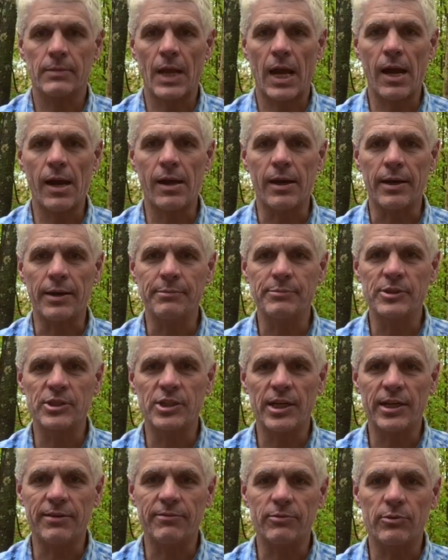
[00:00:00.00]
Hi, I'm
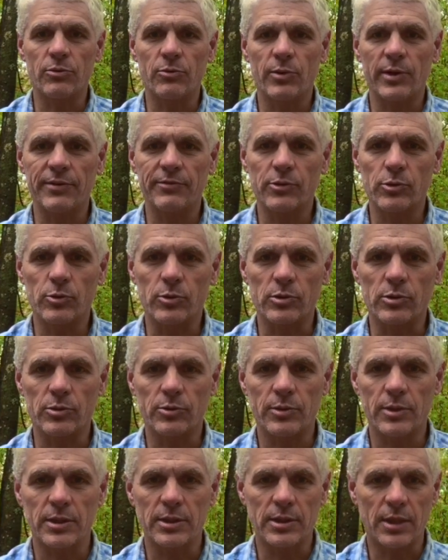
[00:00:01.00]
Jeff with Wave Tools. We're
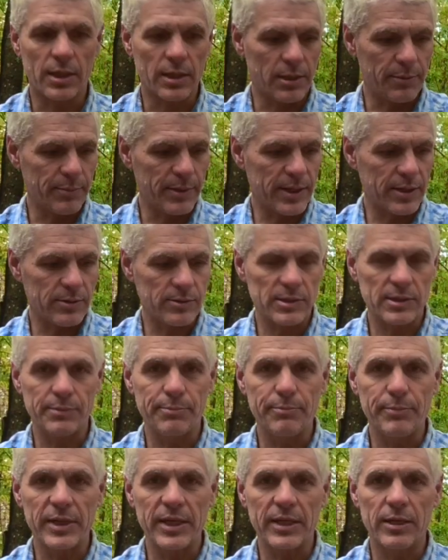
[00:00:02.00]
going to talk about
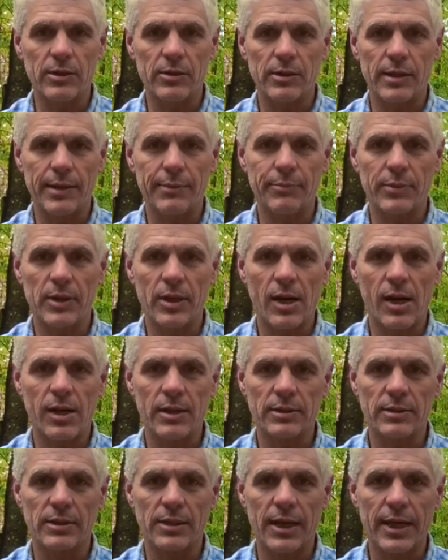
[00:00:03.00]
some medial
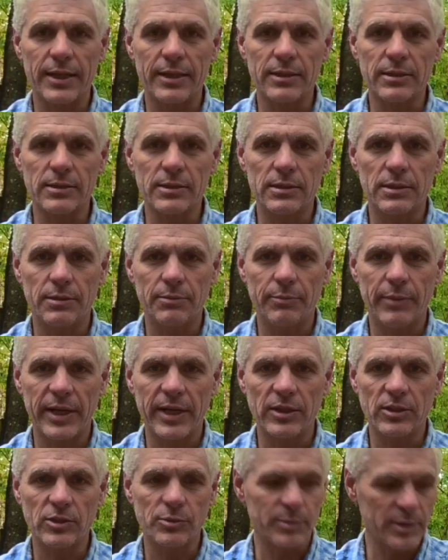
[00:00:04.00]
epicondylitis
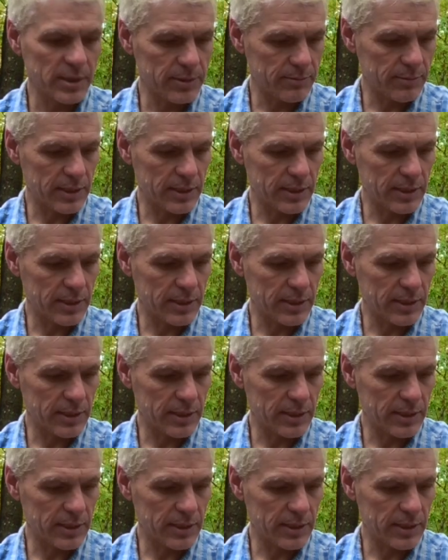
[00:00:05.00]
management,